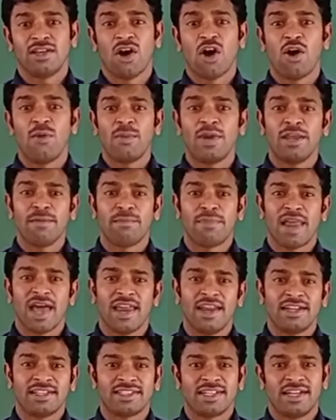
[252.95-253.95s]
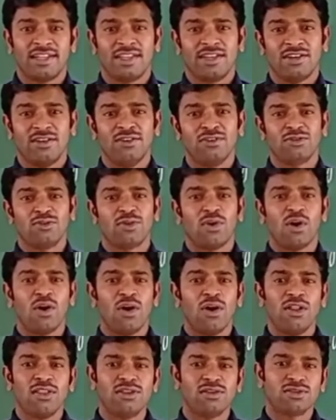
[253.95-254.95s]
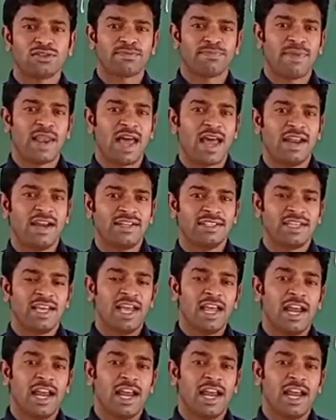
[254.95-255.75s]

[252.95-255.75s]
How many planets are there? No? To all those planets,